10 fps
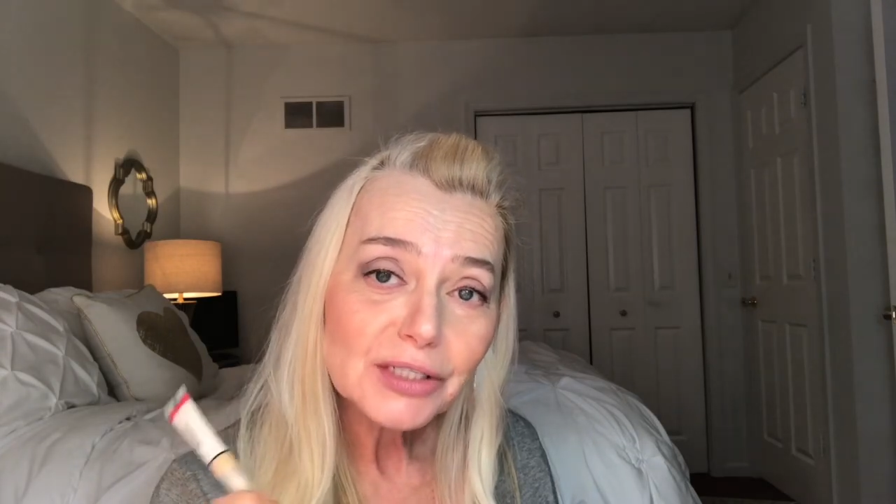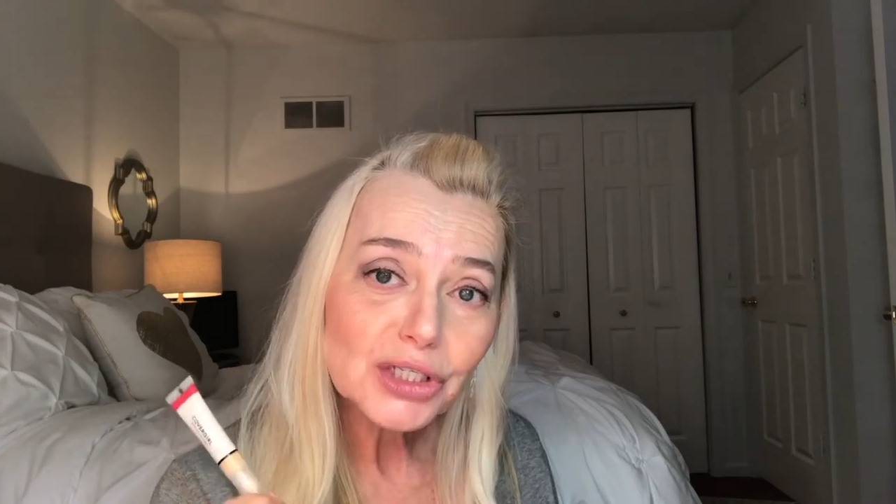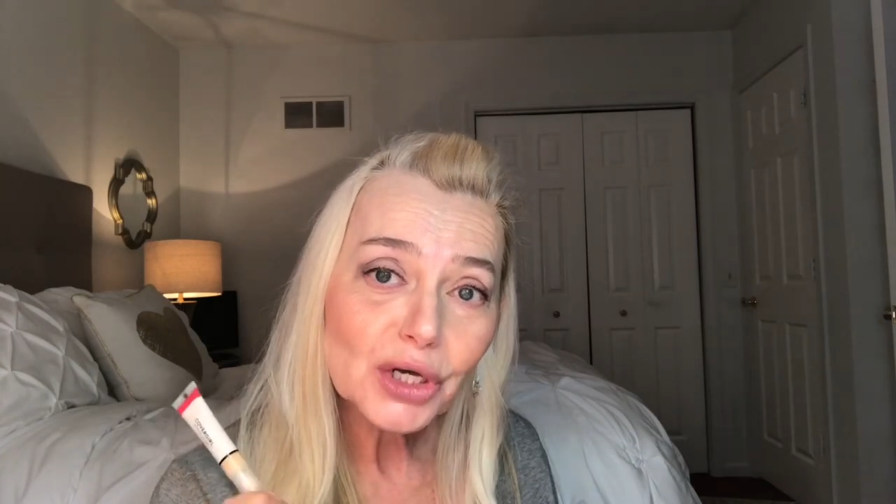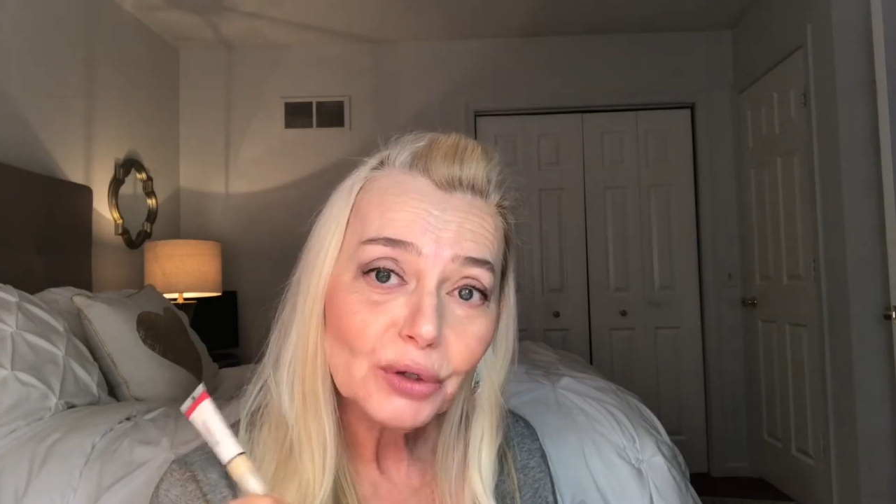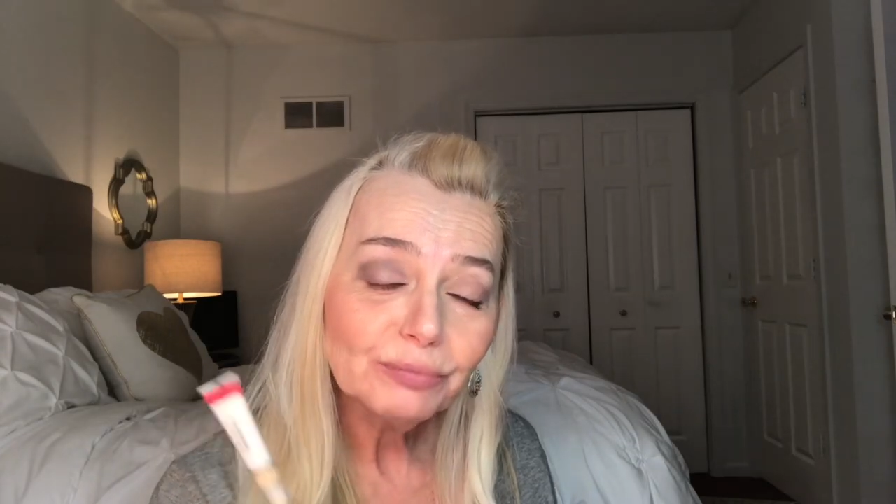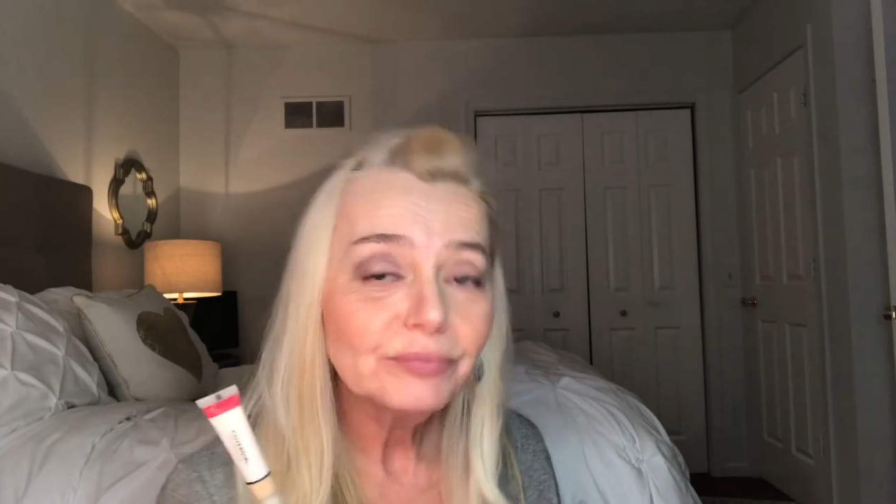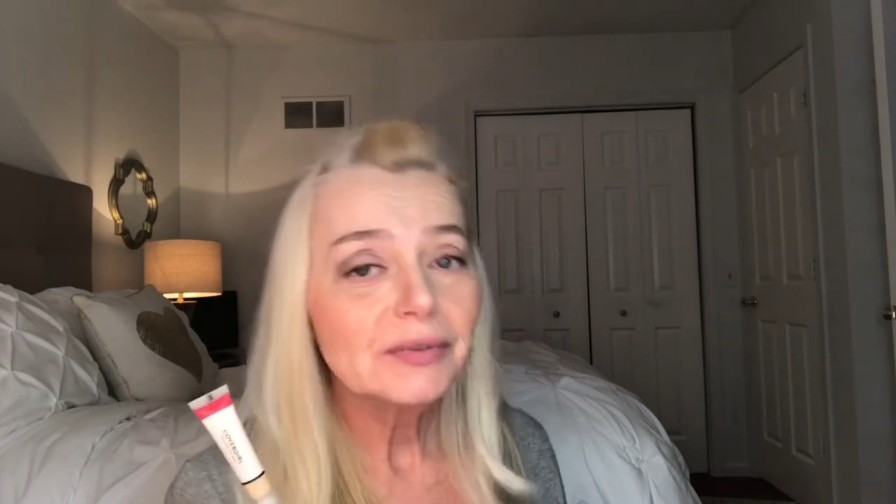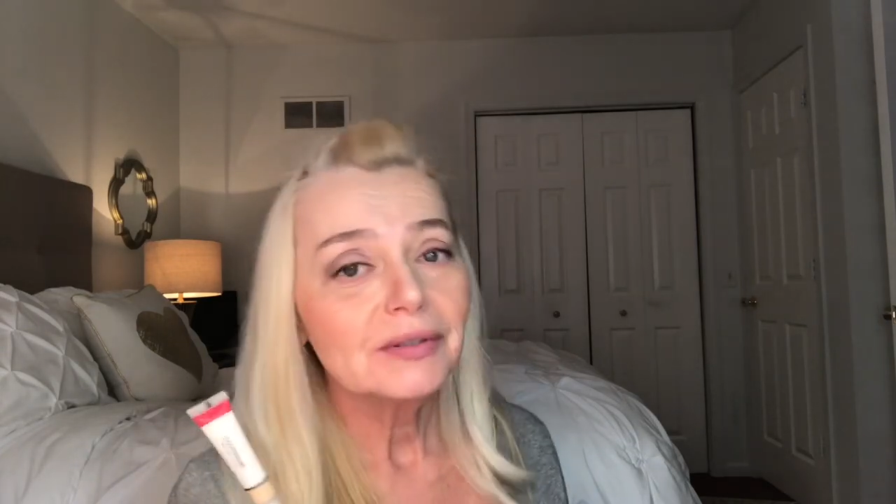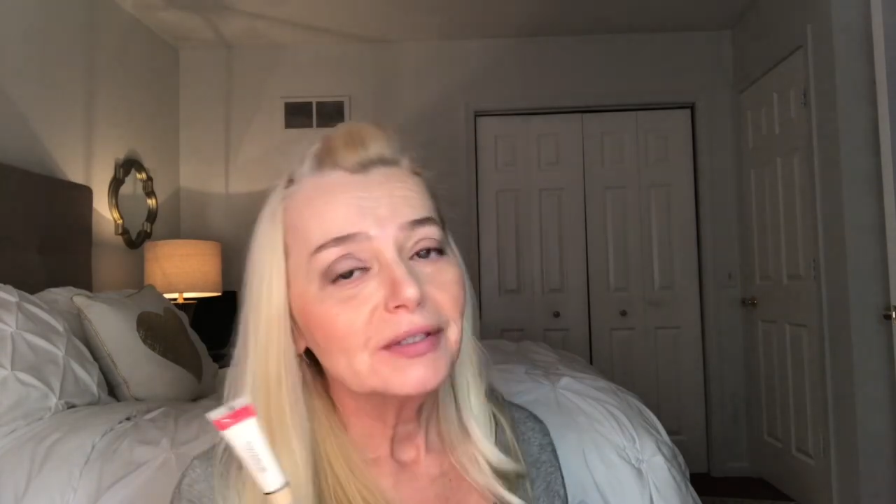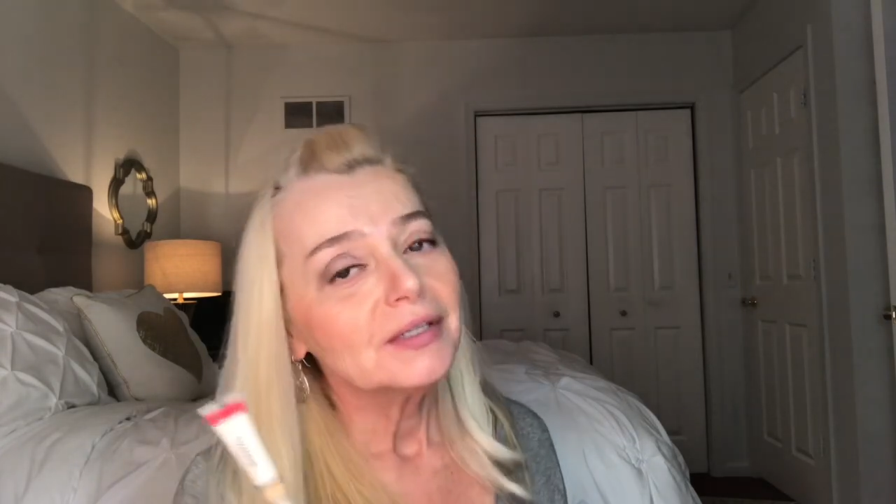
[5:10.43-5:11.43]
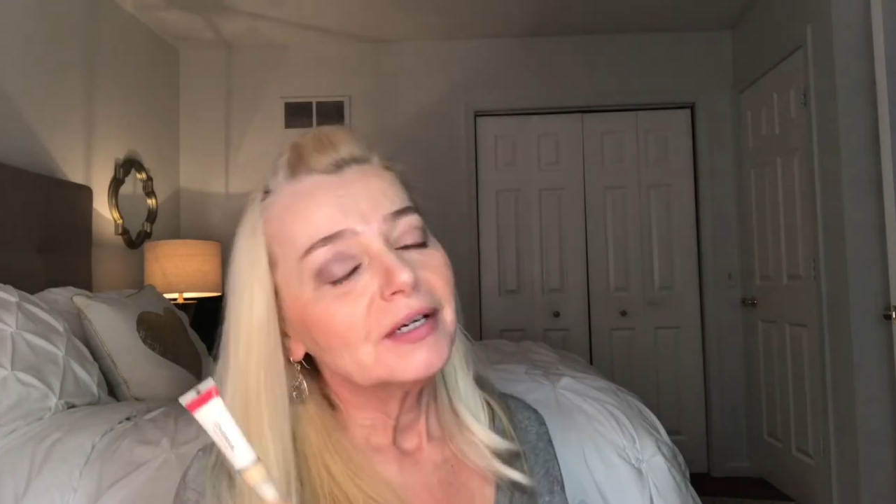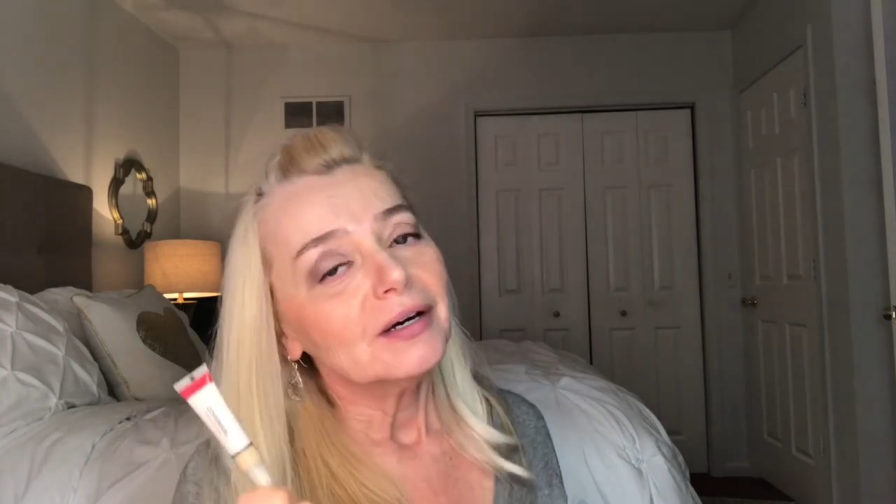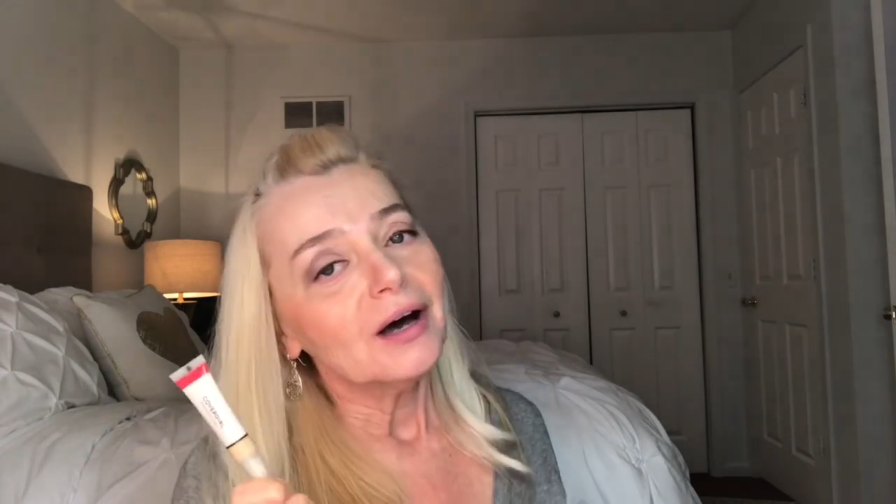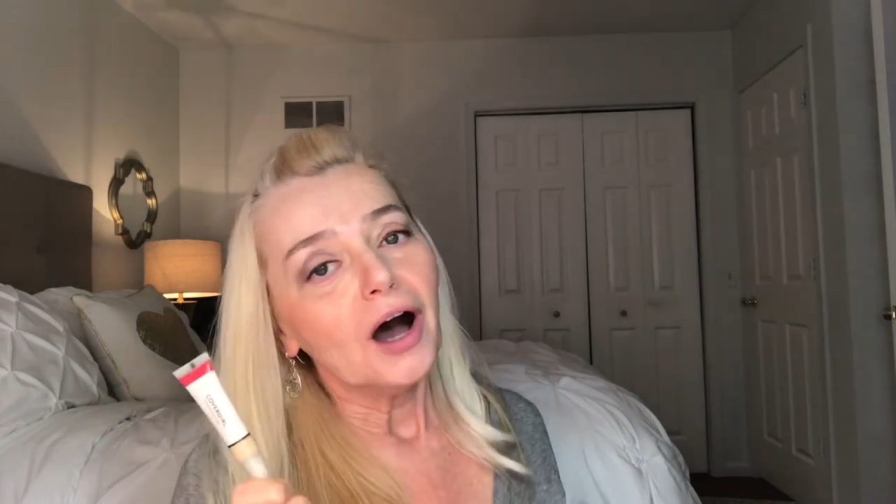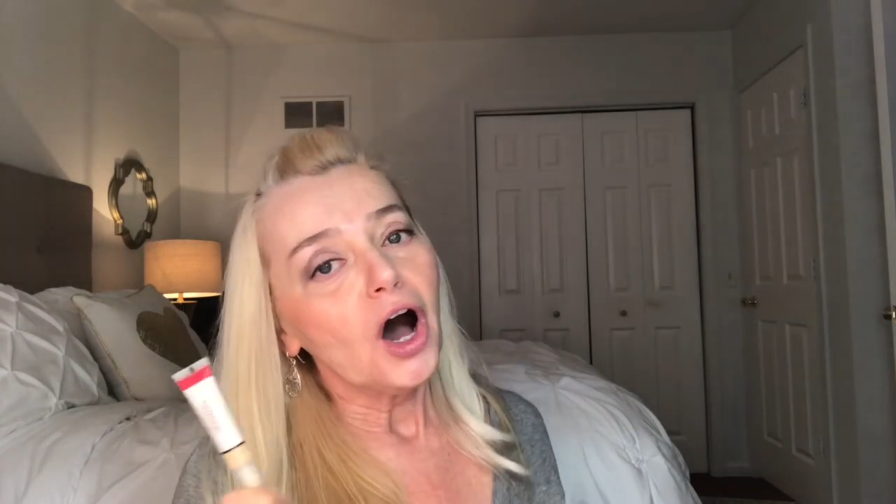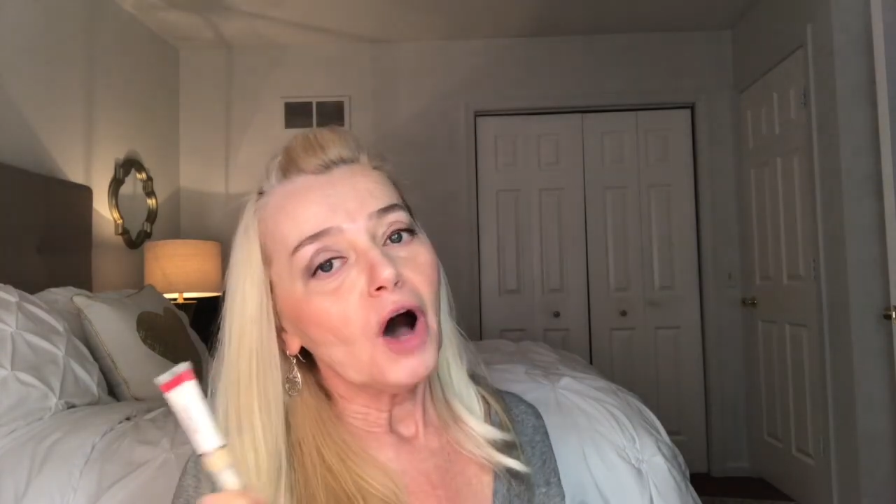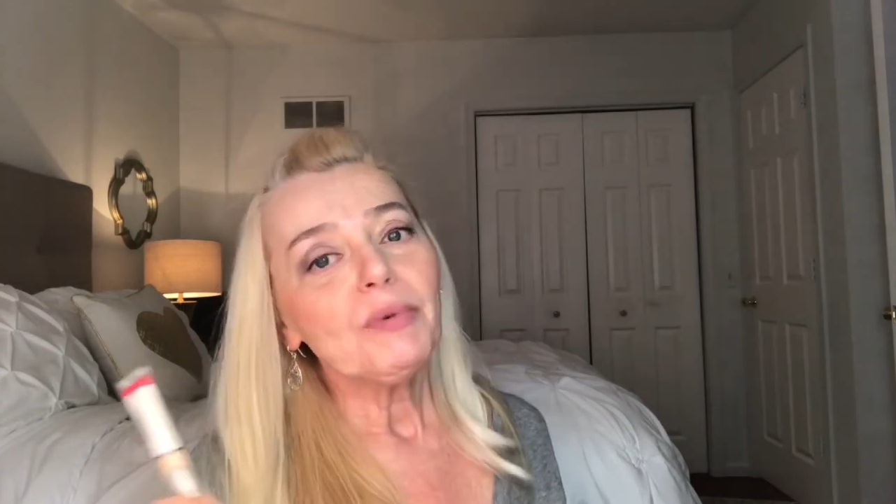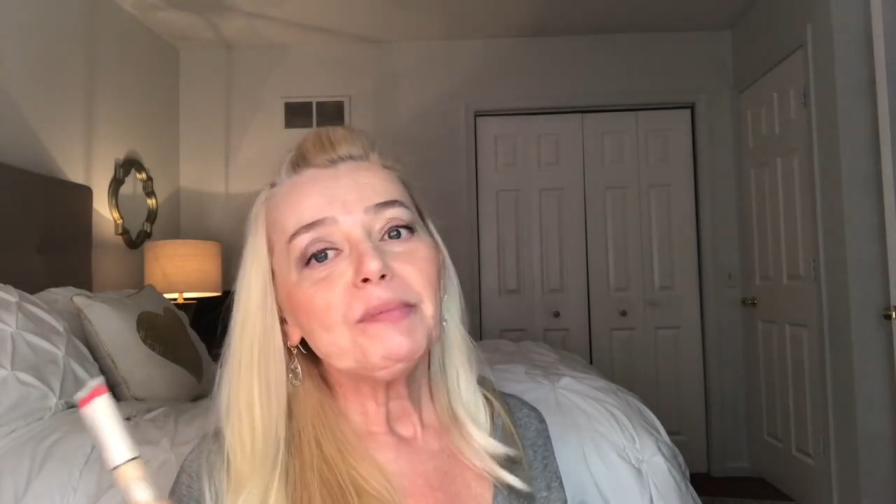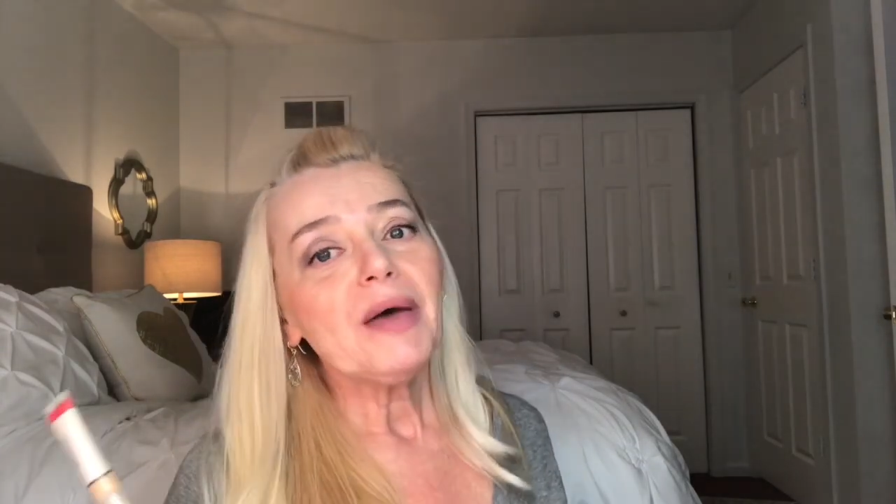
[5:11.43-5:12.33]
So I'll be